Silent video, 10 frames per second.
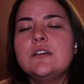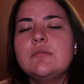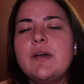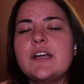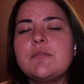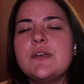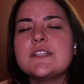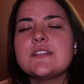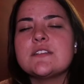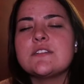back to
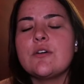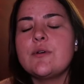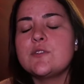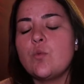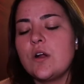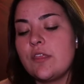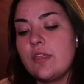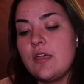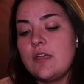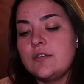basics is always worth
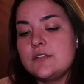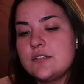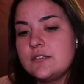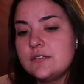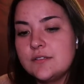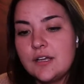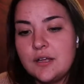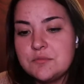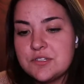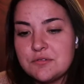it.
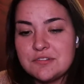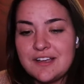I'm so